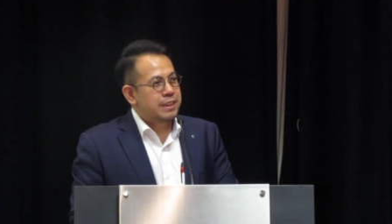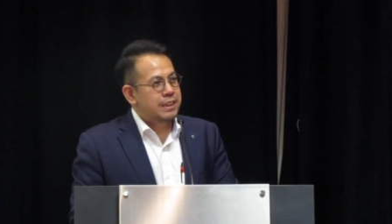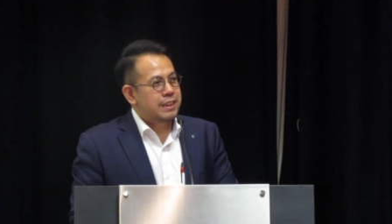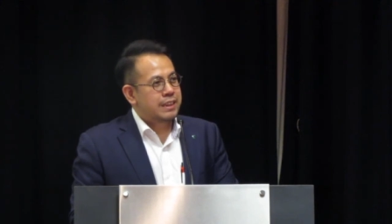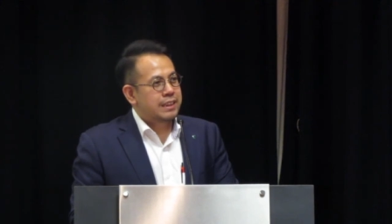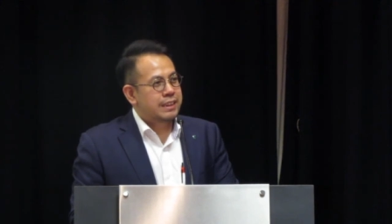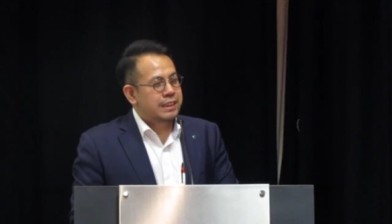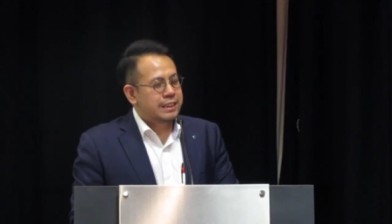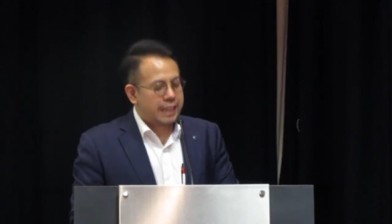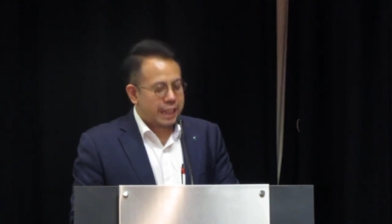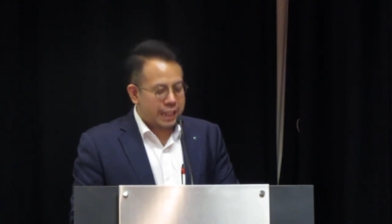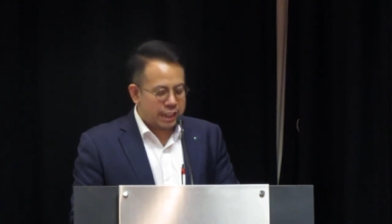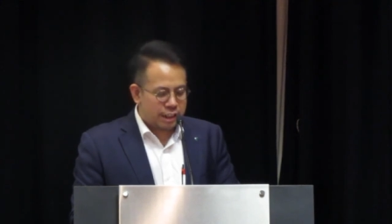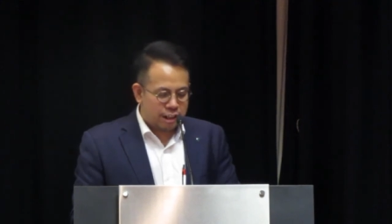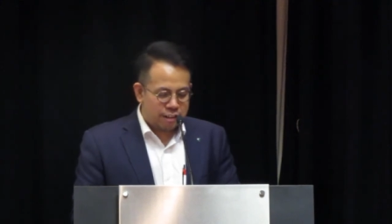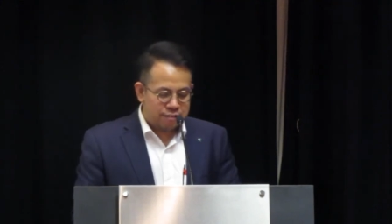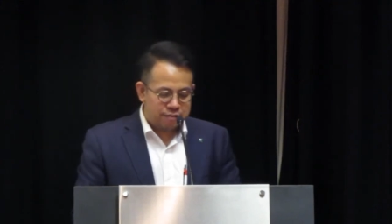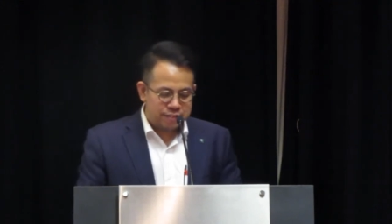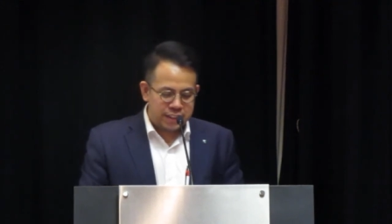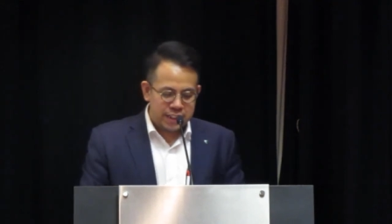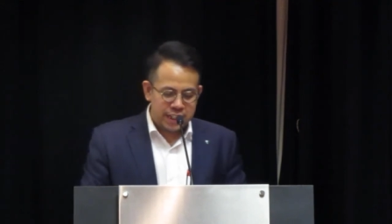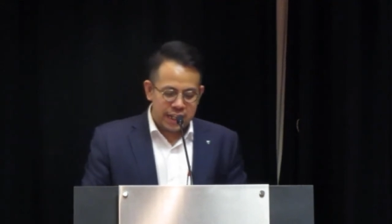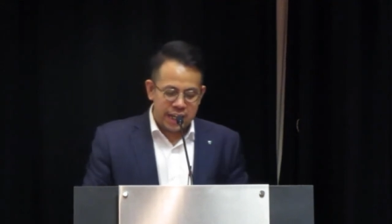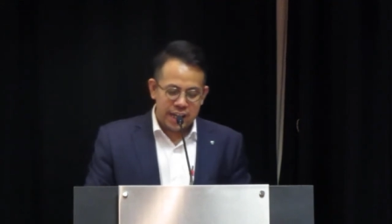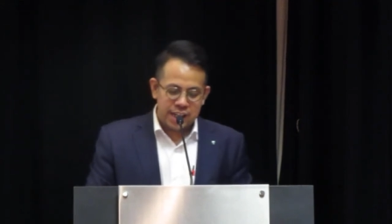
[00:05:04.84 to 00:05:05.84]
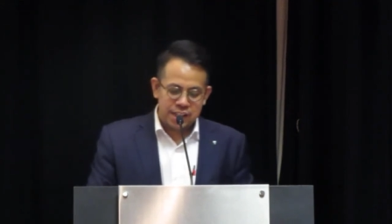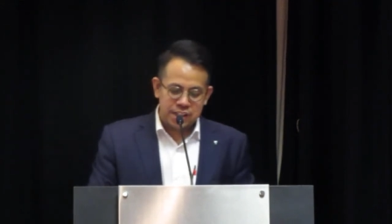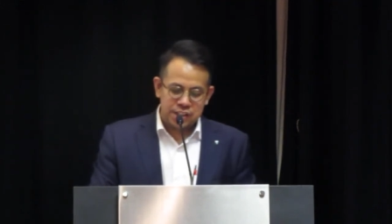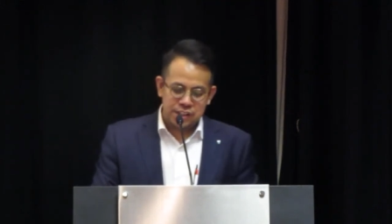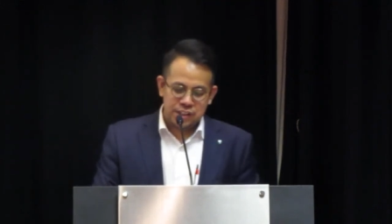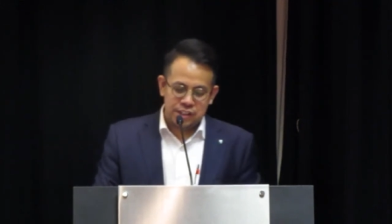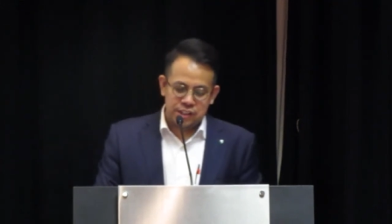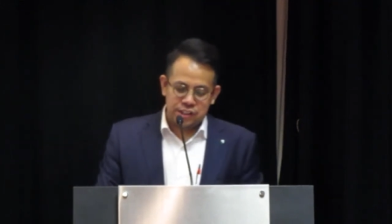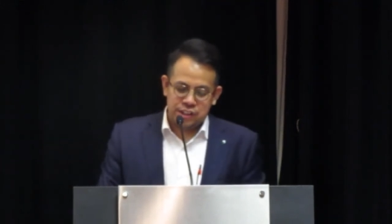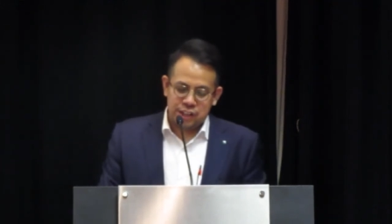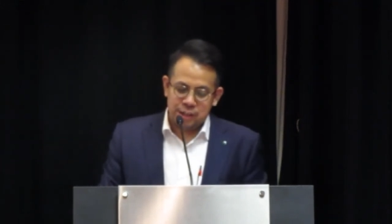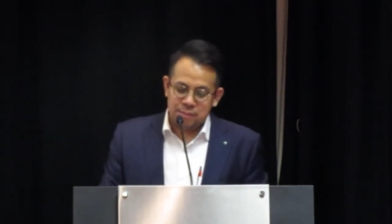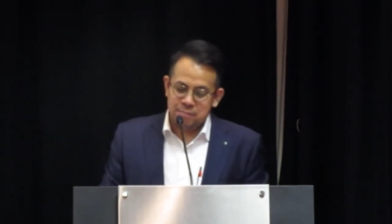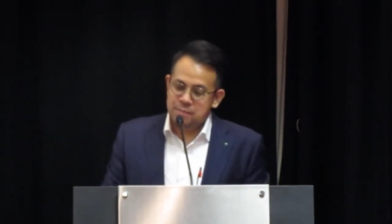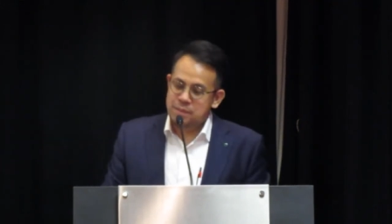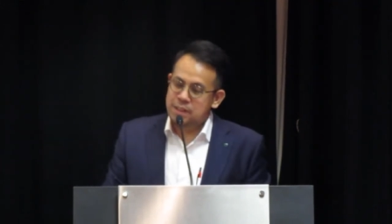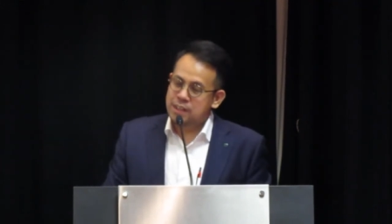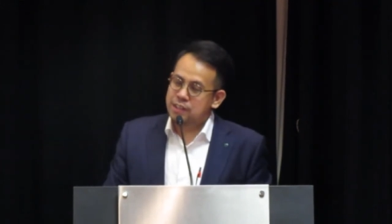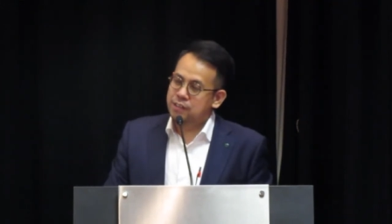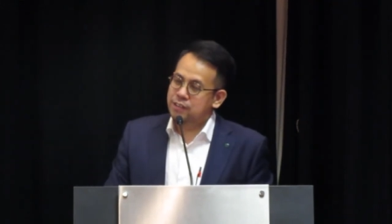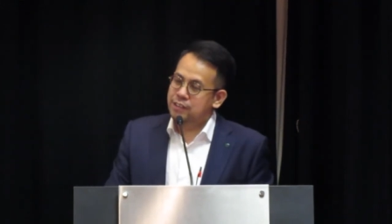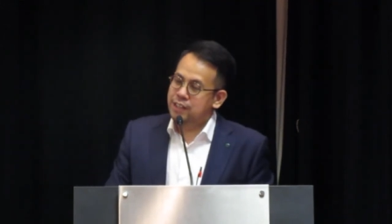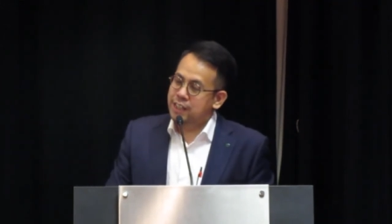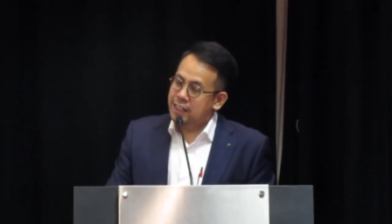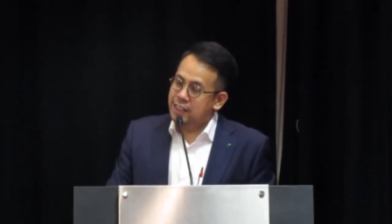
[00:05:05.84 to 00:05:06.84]
state of the AG's chamber
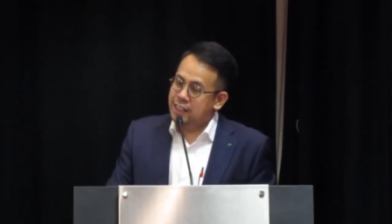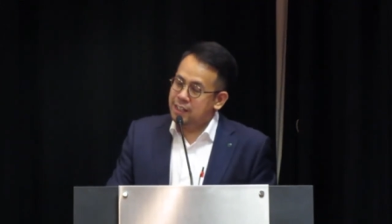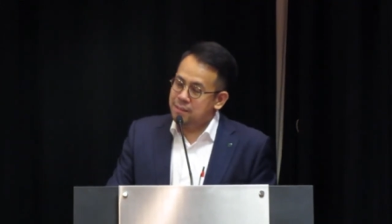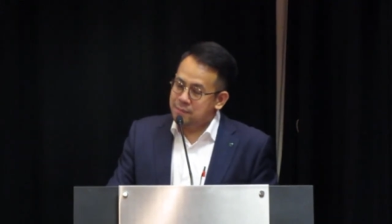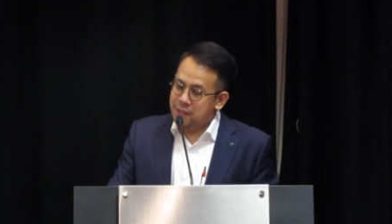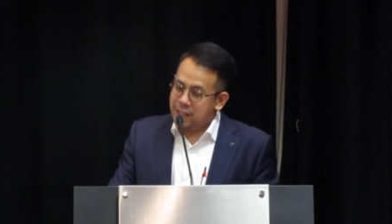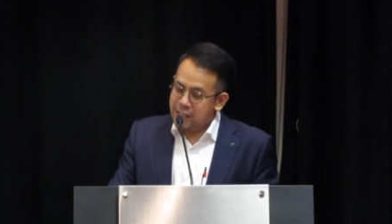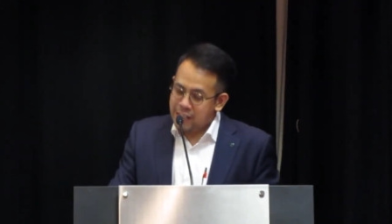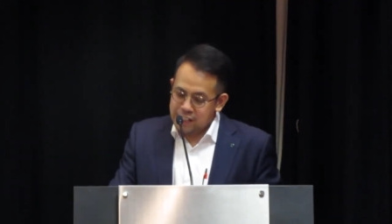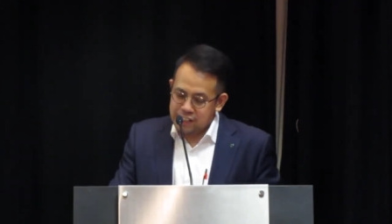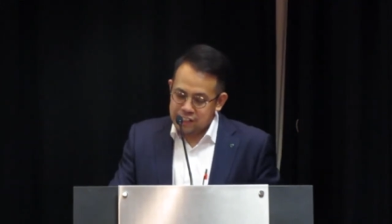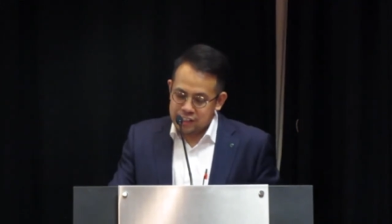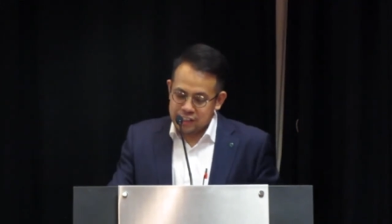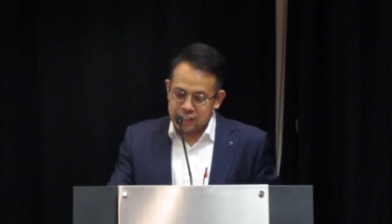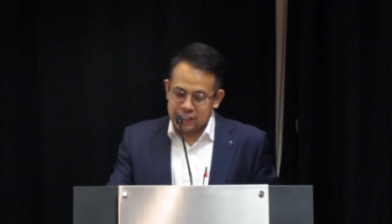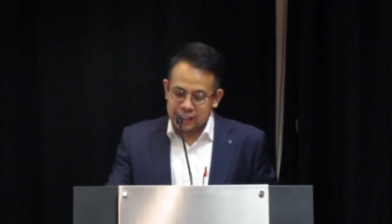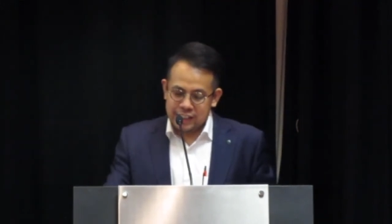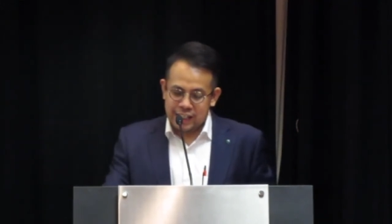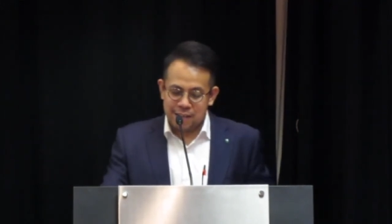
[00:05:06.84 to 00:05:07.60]
today in Malaysia